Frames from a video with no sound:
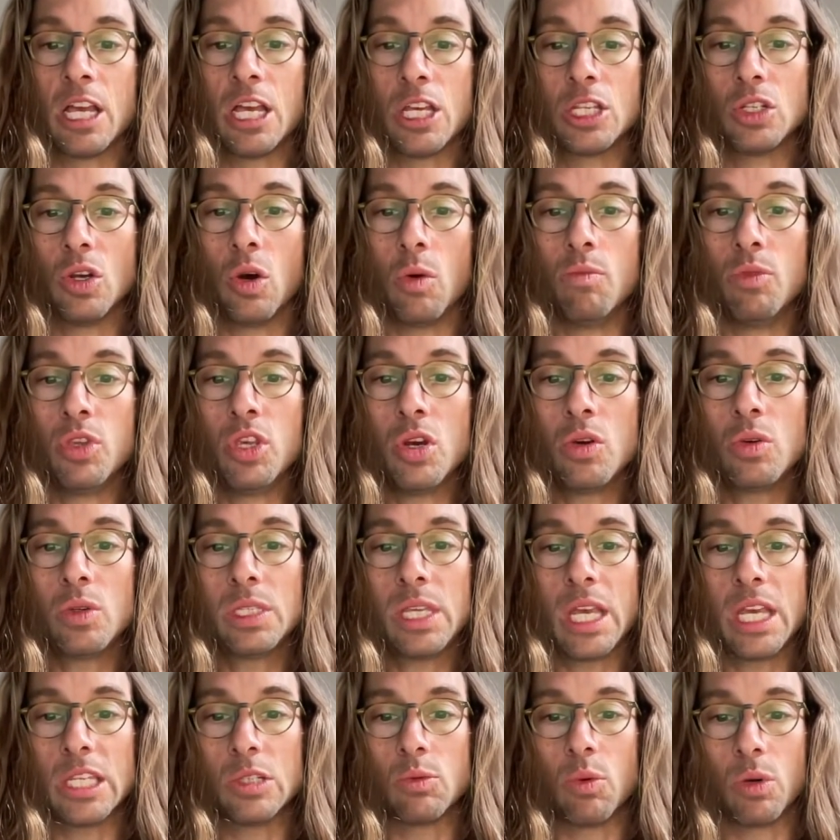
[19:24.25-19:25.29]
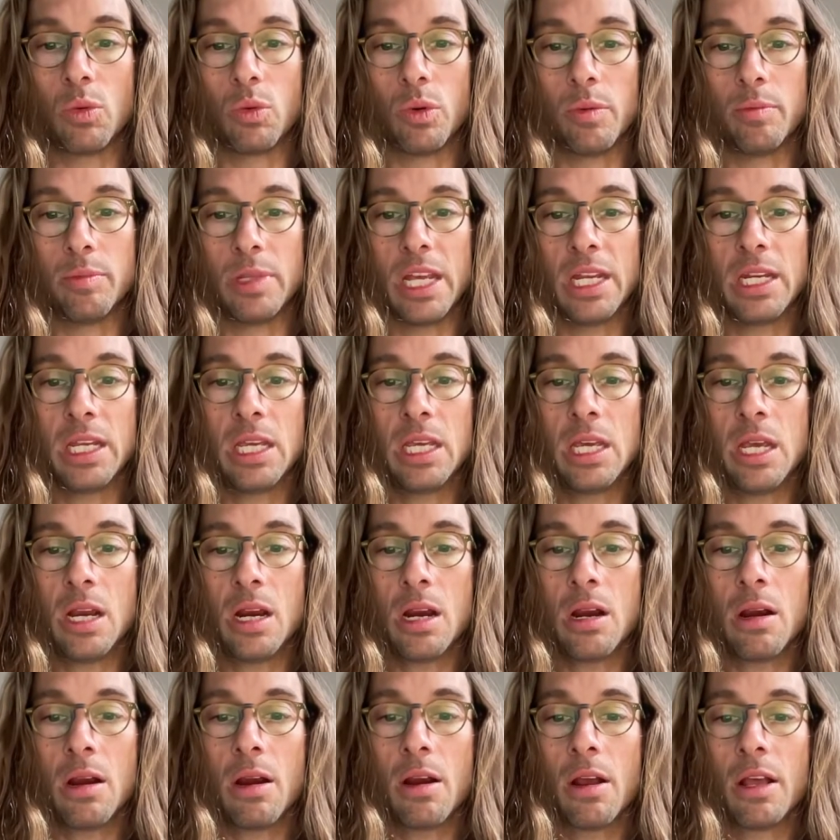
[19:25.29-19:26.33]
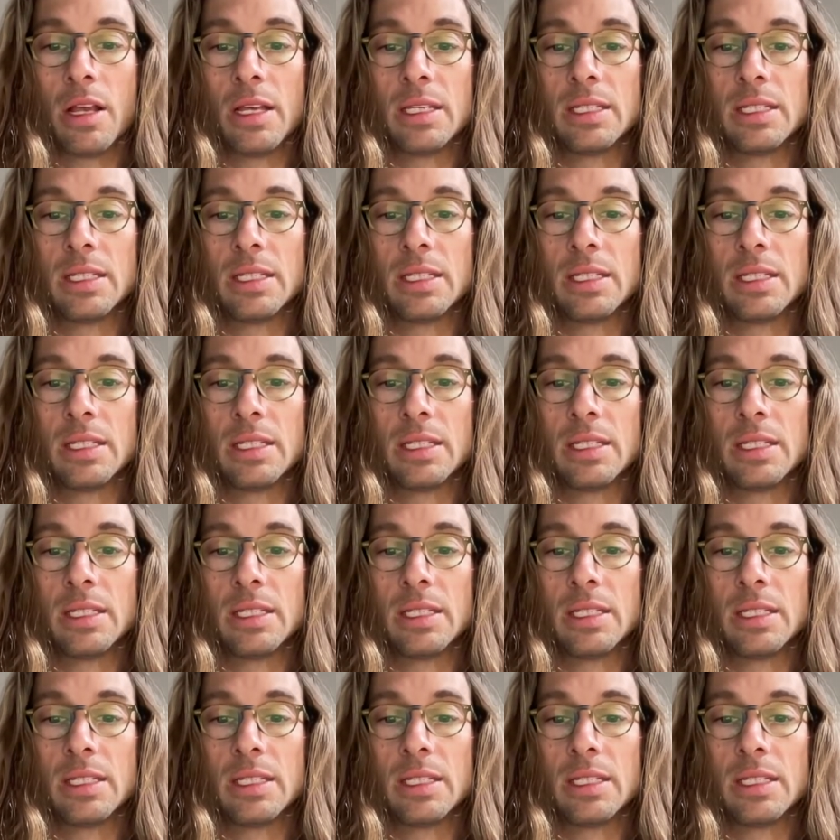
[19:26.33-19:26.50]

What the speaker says: So mu Z is what we obtain here.